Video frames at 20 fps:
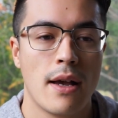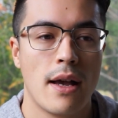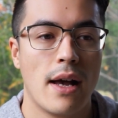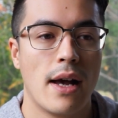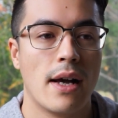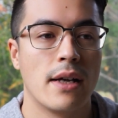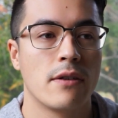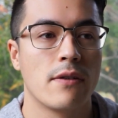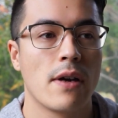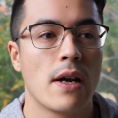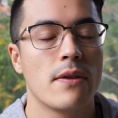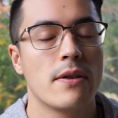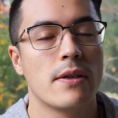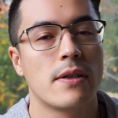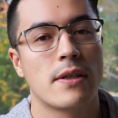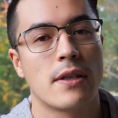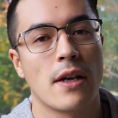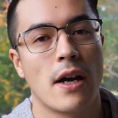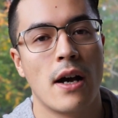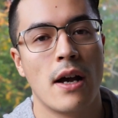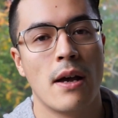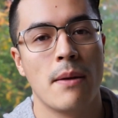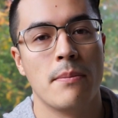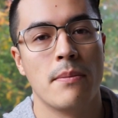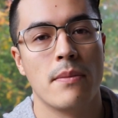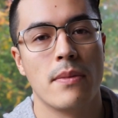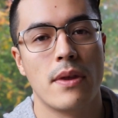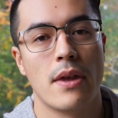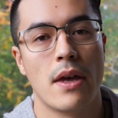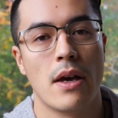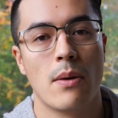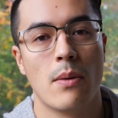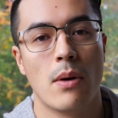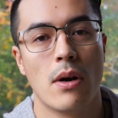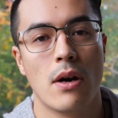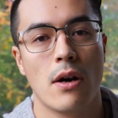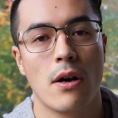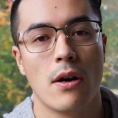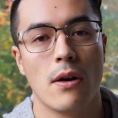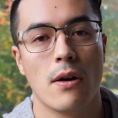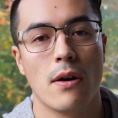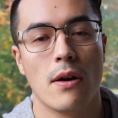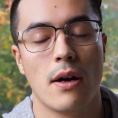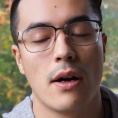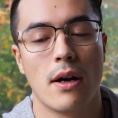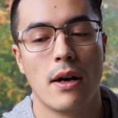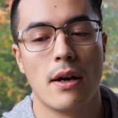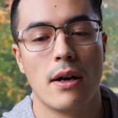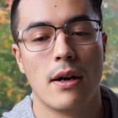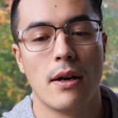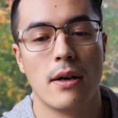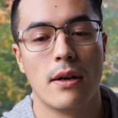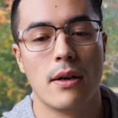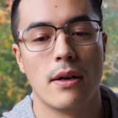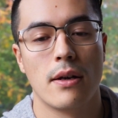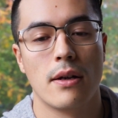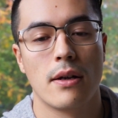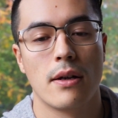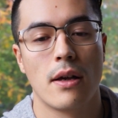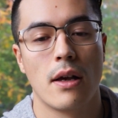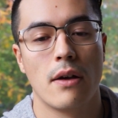and around this time there were